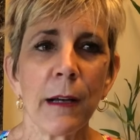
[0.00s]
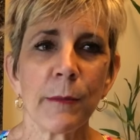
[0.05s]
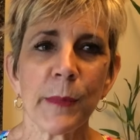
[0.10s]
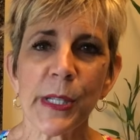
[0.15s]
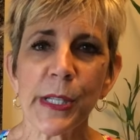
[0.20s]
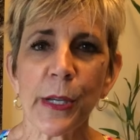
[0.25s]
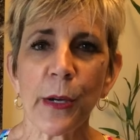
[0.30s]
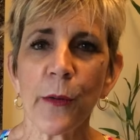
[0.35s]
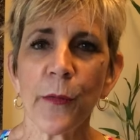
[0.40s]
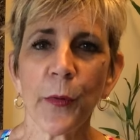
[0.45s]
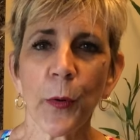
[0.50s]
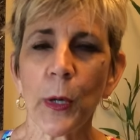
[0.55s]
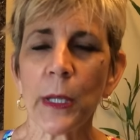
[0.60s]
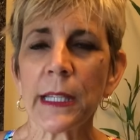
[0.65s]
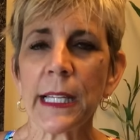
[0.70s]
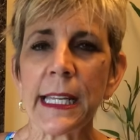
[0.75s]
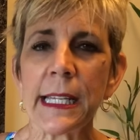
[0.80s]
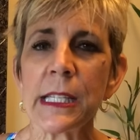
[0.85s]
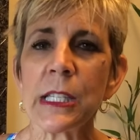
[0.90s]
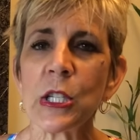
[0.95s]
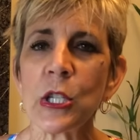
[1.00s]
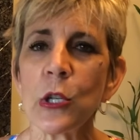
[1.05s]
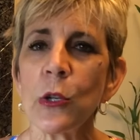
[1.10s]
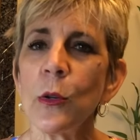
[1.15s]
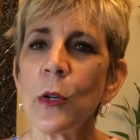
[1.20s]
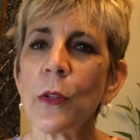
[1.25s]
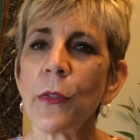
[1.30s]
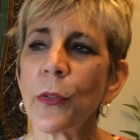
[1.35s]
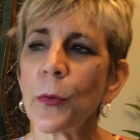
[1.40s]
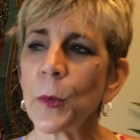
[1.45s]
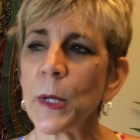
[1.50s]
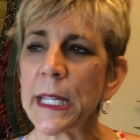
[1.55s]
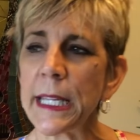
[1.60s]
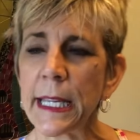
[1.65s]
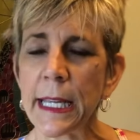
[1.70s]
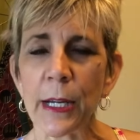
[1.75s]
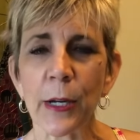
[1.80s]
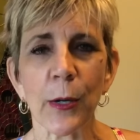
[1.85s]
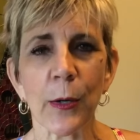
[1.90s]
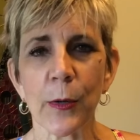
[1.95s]
So for at least 2 to 3
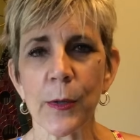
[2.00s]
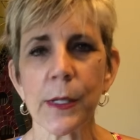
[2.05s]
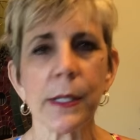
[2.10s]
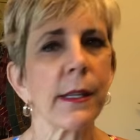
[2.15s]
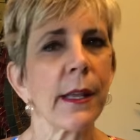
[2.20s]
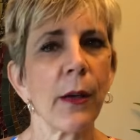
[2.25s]
years,